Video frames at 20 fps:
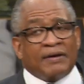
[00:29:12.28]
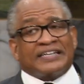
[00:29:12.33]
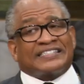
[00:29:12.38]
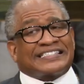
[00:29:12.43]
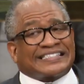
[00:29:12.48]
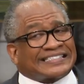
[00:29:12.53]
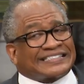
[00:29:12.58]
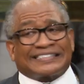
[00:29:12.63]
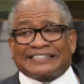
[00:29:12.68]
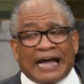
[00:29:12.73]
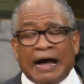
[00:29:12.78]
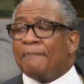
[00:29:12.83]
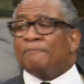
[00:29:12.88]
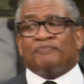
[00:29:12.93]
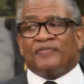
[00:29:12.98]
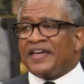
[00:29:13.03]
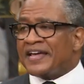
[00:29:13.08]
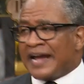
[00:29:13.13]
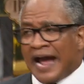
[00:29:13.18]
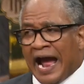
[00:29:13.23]
is
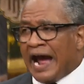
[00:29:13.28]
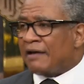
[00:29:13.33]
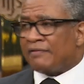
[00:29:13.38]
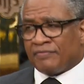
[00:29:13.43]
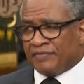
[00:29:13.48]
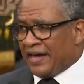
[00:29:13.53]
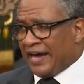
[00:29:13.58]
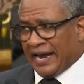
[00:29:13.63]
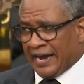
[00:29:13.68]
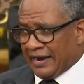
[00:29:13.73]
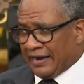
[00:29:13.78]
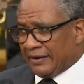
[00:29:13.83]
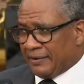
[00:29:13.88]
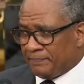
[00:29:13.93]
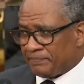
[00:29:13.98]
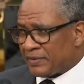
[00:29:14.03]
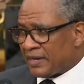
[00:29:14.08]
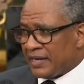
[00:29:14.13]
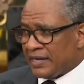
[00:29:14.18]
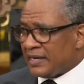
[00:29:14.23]
something out there
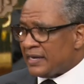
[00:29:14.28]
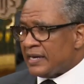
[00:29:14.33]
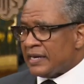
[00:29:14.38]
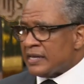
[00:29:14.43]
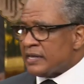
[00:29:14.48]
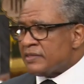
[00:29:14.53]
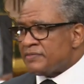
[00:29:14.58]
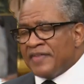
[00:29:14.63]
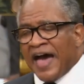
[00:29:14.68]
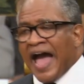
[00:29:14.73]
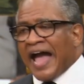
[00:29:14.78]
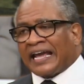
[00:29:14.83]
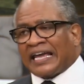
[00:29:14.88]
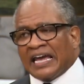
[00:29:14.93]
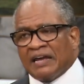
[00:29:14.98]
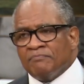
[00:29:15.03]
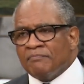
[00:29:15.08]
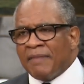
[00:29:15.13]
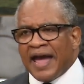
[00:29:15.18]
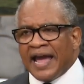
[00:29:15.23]
that
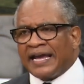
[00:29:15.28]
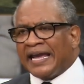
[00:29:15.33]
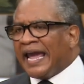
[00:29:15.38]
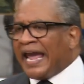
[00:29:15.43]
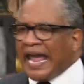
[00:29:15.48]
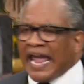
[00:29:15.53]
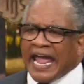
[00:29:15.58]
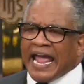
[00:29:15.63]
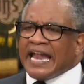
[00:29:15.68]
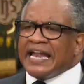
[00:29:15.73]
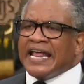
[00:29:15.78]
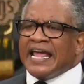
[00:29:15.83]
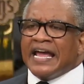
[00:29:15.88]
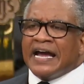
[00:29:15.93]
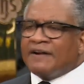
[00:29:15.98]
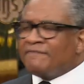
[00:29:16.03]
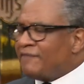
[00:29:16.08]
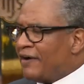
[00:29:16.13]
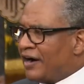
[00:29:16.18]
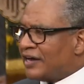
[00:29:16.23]
can make any
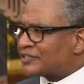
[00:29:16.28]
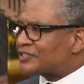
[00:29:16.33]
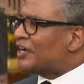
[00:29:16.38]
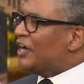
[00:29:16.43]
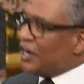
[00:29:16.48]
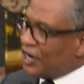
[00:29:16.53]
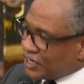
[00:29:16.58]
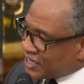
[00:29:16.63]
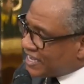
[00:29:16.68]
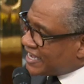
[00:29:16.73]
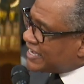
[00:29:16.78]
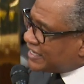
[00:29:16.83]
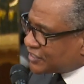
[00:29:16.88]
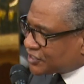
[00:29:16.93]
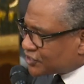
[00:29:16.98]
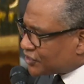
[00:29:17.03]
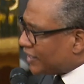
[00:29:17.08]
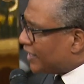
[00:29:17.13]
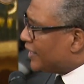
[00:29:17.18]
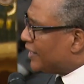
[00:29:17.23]
of us
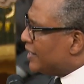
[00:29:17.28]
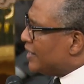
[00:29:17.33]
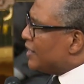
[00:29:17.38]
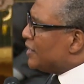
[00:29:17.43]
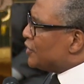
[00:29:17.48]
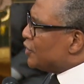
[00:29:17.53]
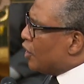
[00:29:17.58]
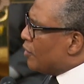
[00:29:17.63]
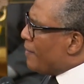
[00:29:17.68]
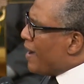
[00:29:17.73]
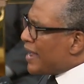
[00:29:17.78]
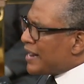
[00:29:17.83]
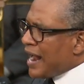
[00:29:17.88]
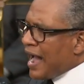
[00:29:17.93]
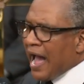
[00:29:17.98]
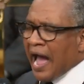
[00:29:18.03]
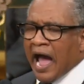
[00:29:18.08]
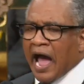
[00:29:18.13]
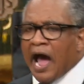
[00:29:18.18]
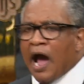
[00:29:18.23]
uneasy, no matter
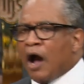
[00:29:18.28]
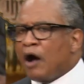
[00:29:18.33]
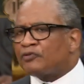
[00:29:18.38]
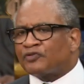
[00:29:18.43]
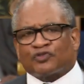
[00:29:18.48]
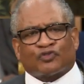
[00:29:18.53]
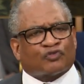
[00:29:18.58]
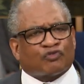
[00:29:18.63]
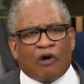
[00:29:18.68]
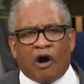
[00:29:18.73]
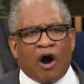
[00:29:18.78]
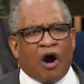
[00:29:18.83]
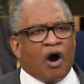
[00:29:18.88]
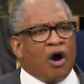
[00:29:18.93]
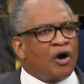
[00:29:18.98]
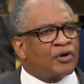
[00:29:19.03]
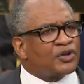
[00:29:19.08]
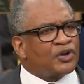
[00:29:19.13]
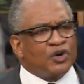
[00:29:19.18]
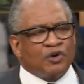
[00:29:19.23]
how
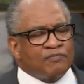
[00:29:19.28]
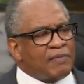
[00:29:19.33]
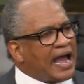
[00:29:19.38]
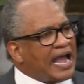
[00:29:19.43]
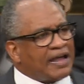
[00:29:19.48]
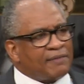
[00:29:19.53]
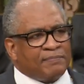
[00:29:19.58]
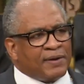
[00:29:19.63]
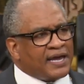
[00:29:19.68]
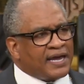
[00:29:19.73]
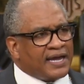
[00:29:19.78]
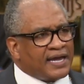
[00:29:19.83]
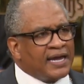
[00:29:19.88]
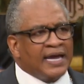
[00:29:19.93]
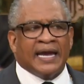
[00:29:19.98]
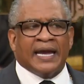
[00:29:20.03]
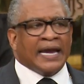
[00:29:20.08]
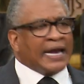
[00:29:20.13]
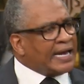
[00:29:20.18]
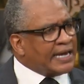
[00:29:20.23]
strong you may be
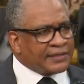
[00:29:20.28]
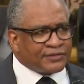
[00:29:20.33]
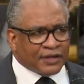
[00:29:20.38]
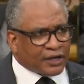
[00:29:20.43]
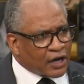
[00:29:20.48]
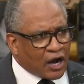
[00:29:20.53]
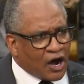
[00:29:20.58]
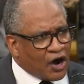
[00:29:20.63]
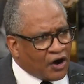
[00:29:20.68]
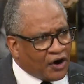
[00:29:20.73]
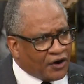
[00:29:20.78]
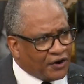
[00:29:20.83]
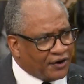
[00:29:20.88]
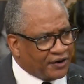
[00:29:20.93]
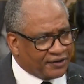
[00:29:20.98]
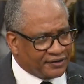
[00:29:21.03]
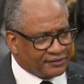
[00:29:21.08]
in the Lord.